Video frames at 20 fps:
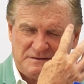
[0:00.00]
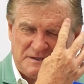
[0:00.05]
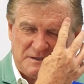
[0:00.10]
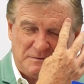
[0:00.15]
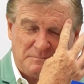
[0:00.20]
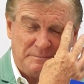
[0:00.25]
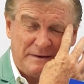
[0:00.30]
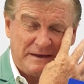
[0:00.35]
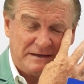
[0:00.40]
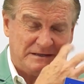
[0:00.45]

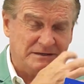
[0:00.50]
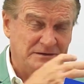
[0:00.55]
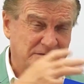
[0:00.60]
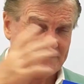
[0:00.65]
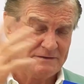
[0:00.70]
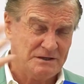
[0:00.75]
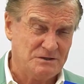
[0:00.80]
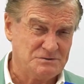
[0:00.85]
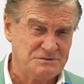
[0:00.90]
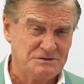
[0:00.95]
thing back in
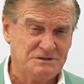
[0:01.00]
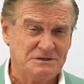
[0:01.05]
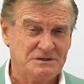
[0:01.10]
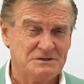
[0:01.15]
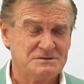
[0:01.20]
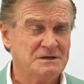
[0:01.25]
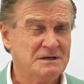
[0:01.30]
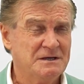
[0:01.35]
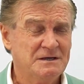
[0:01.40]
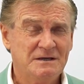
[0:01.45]
those
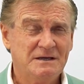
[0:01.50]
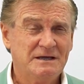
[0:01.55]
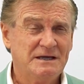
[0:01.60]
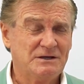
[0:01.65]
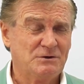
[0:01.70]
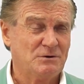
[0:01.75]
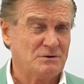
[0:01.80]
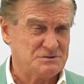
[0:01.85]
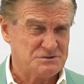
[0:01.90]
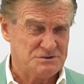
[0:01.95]
years,
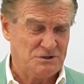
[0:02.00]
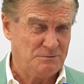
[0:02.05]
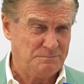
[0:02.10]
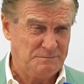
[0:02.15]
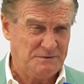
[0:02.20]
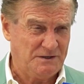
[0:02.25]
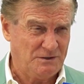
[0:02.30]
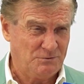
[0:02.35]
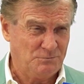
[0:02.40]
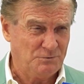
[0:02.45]
it got so
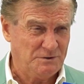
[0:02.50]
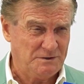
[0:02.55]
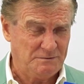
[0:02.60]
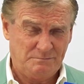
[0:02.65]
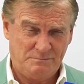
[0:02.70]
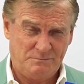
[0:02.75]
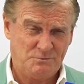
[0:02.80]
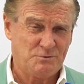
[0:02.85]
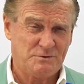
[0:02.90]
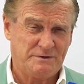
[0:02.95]
big,
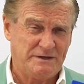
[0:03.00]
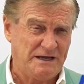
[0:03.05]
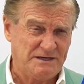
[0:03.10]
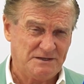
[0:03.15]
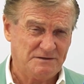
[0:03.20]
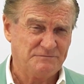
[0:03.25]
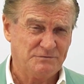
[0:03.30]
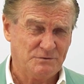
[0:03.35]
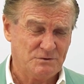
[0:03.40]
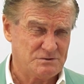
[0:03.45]
we
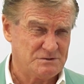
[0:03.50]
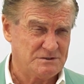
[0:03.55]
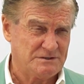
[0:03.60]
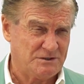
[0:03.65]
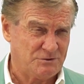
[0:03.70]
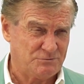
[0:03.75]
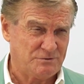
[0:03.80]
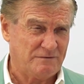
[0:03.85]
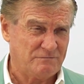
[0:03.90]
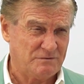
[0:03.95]
created
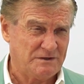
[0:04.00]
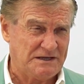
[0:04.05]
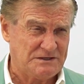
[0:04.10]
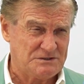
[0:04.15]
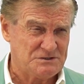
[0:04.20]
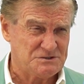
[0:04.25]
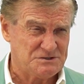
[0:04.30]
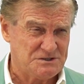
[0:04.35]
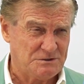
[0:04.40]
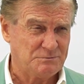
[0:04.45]
virtually a travel
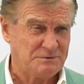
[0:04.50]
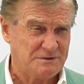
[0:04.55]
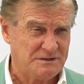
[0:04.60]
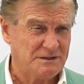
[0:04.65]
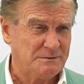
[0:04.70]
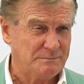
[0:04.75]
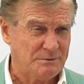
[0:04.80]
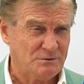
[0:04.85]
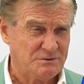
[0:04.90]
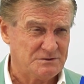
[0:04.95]
agency within
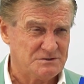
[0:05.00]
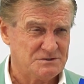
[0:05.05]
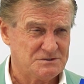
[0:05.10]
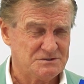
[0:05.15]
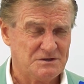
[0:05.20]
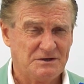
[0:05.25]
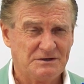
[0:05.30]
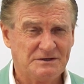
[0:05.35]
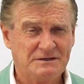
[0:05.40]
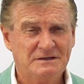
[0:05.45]
the building
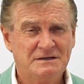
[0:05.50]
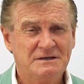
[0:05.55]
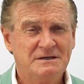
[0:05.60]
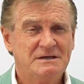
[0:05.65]
society.